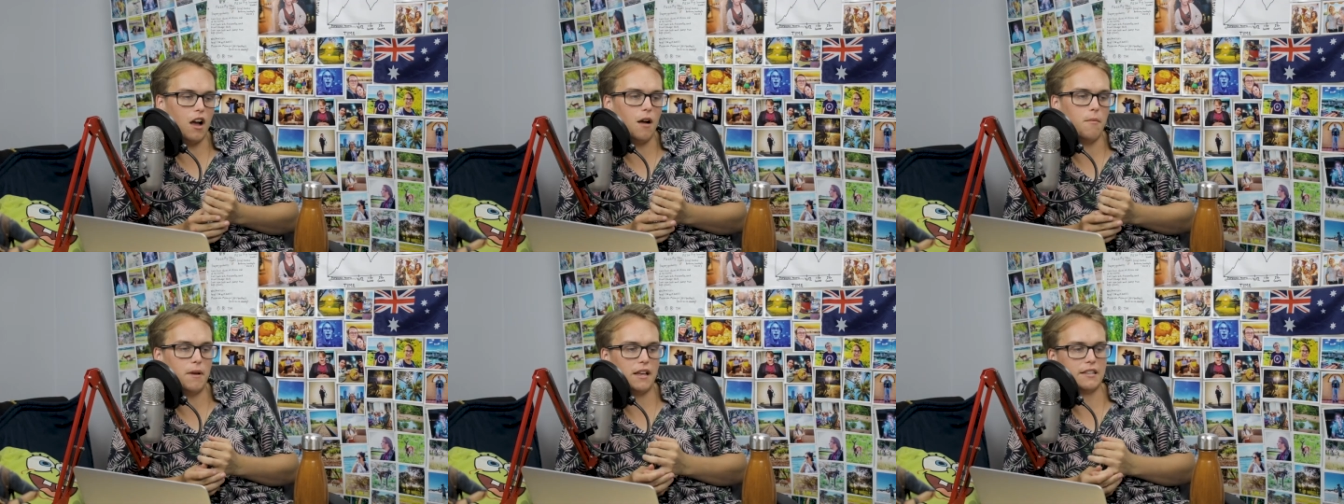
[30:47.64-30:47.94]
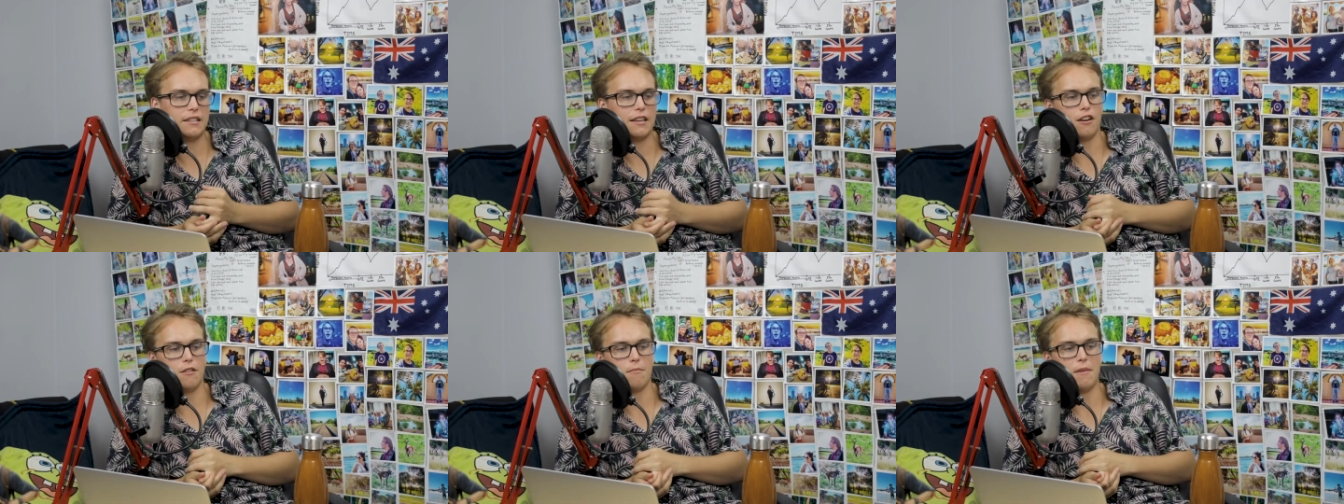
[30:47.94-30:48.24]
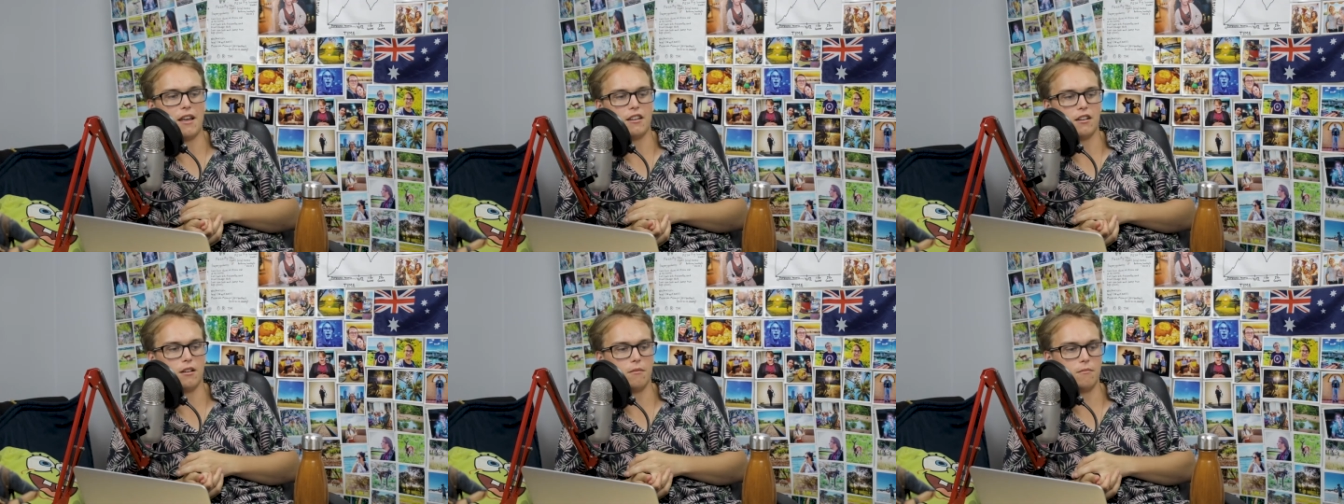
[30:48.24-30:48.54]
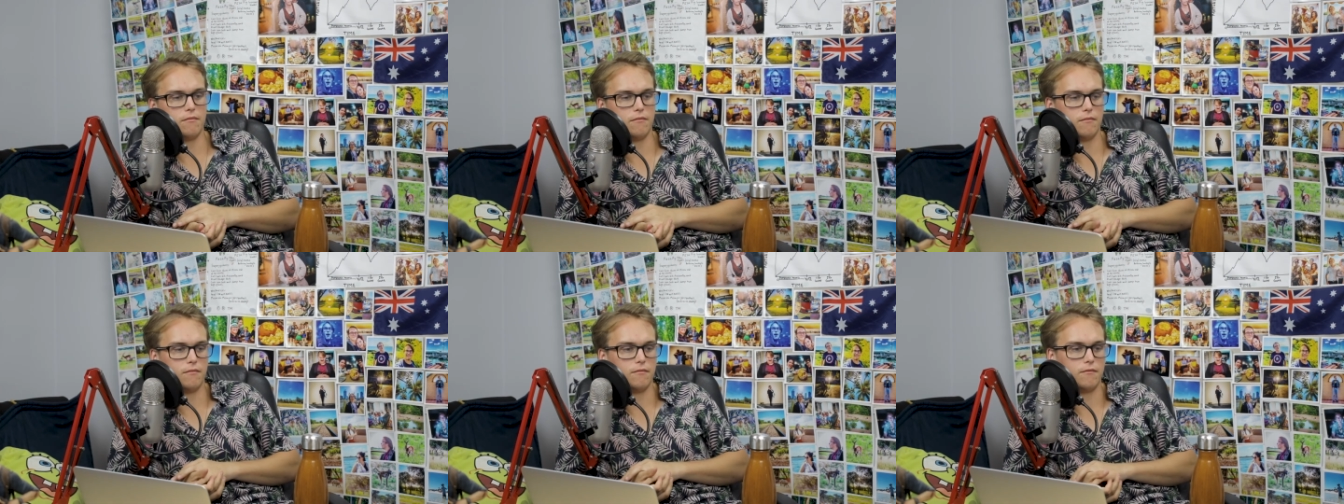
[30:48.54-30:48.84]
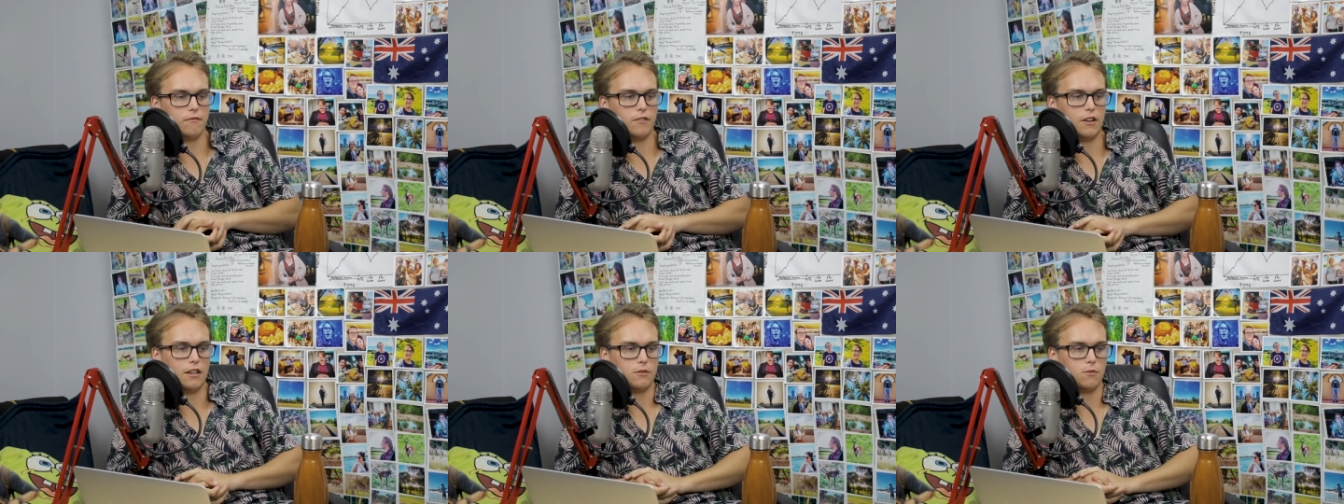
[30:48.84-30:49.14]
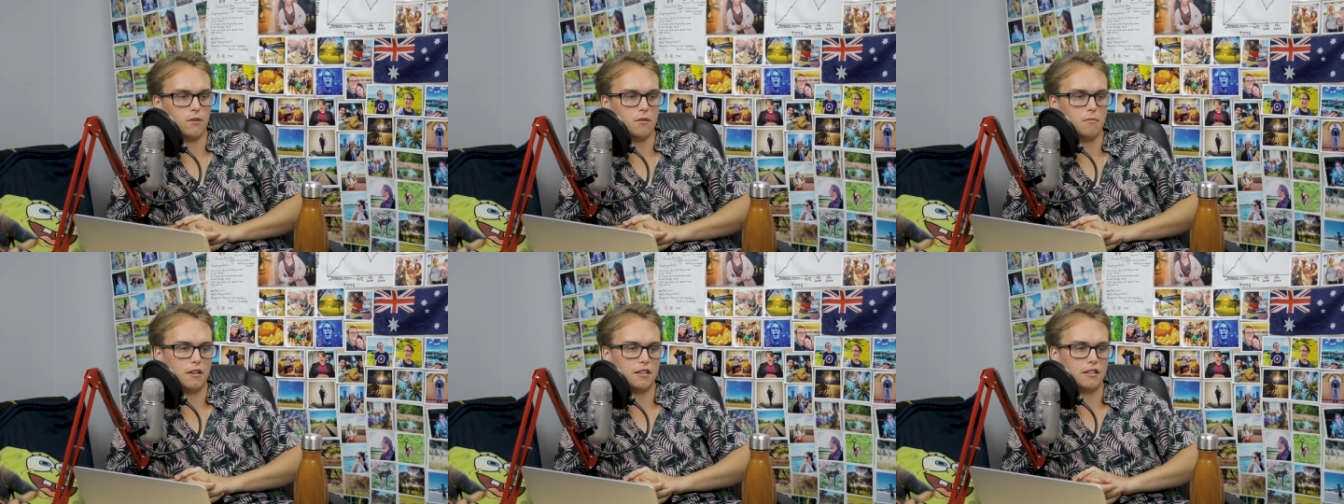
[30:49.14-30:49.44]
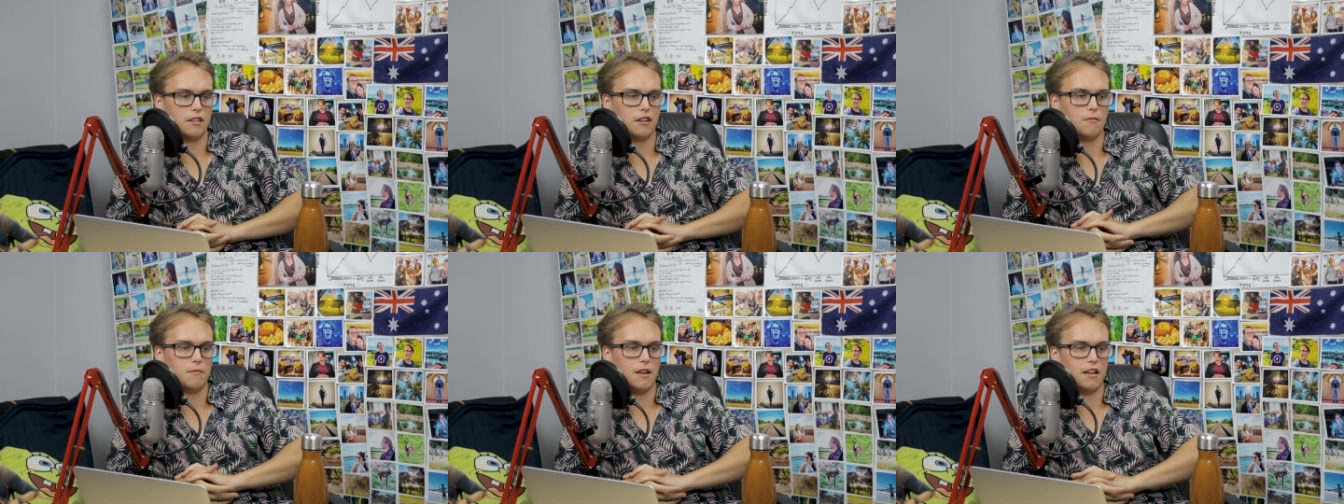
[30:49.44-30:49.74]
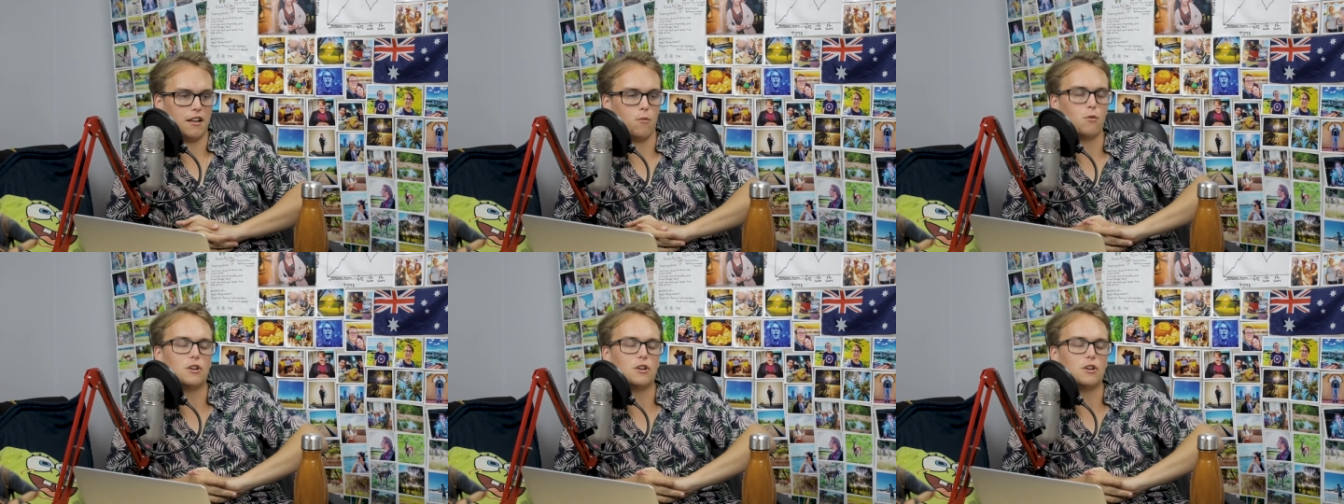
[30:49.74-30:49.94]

Best Hair and Makeup. Vice won Best Hair and Makeup.